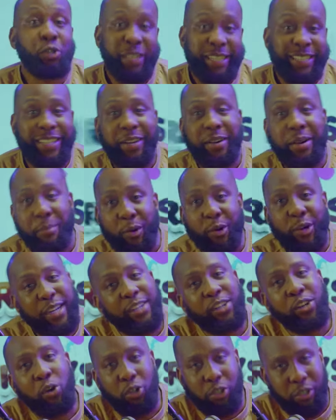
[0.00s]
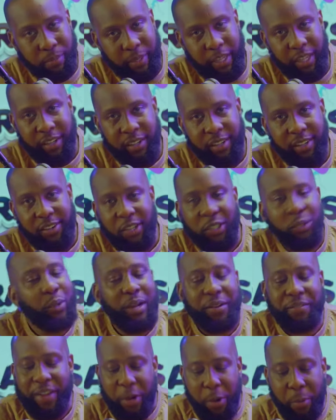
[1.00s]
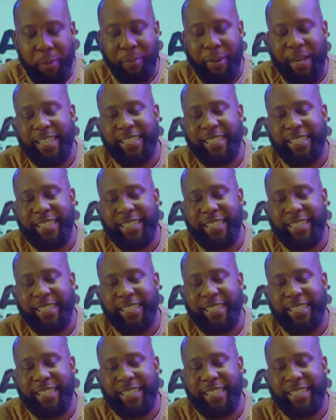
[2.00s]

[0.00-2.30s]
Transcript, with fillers: Instagram already knows me. Because whenever I open my